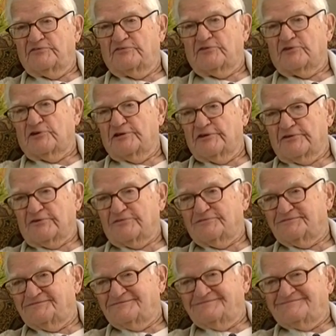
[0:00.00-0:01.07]
for a leader.
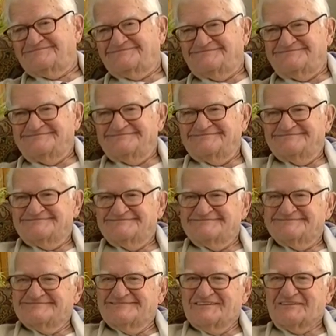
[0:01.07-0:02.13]

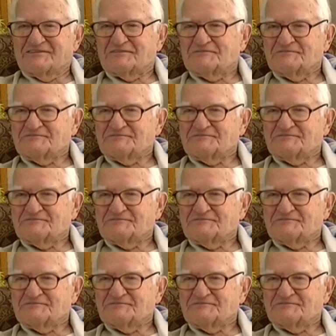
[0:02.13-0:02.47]
Here.